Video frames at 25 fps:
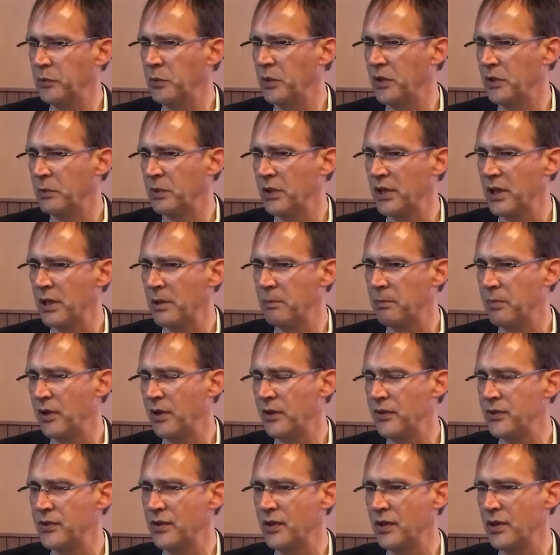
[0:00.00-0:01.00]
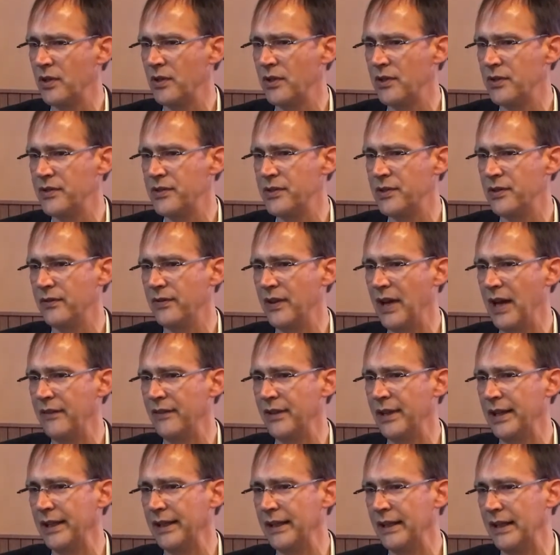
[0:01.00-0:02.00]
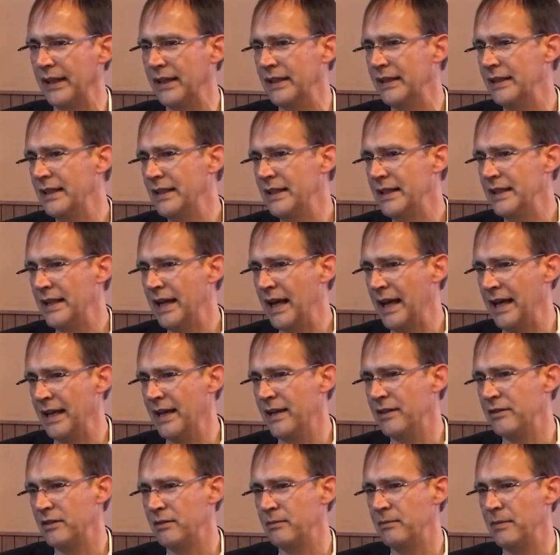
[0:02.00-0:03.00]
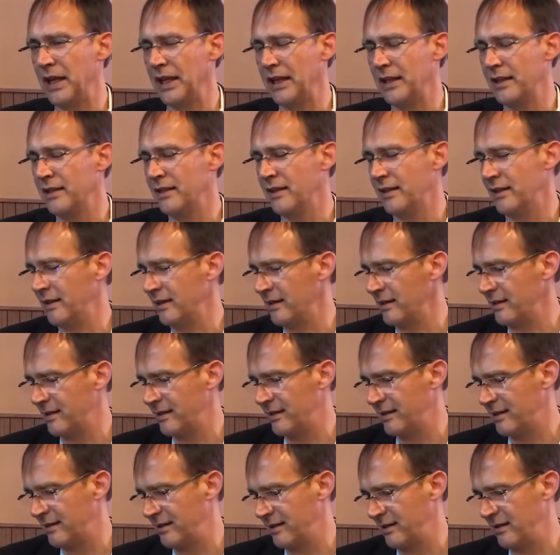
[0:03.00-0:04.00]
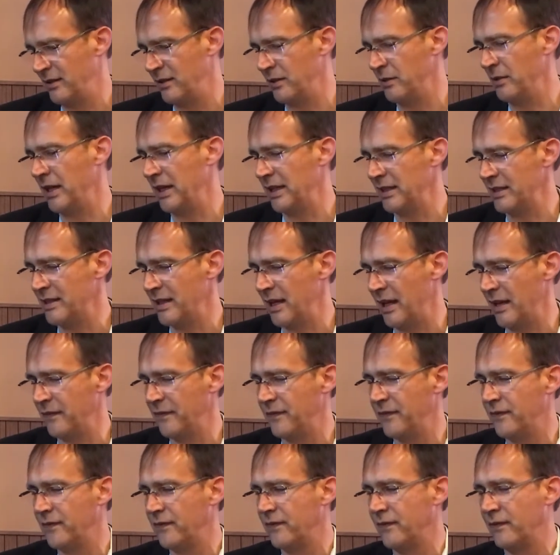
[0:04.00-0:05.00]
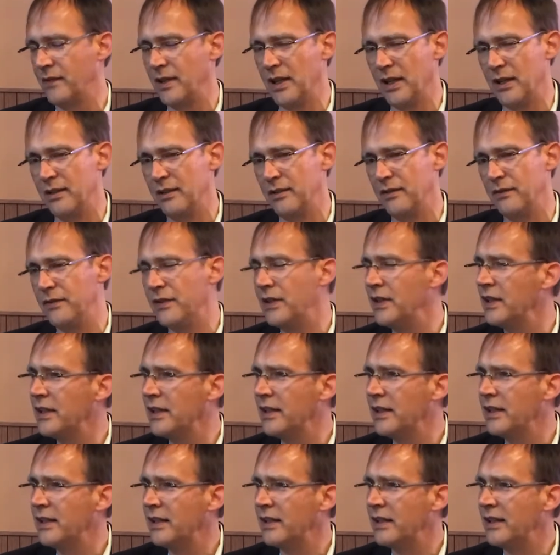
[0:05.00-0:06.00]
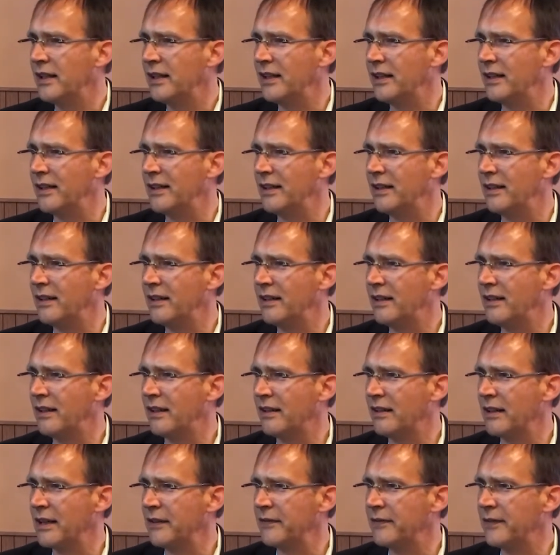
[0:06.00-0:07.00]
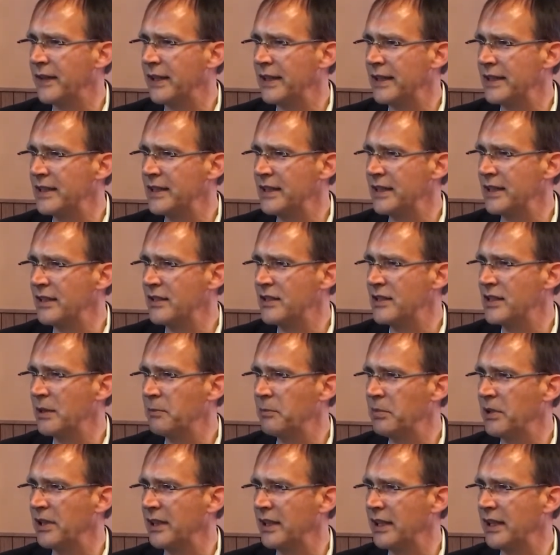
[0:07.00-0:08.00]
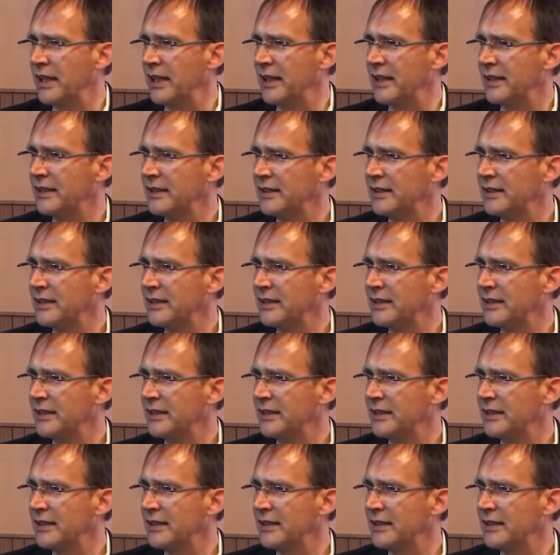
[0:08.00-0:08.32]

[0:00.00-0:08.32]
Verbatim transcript: what, what are the pros and cons of having a 800 megahertz UHF kind of uh, RFID chip in there?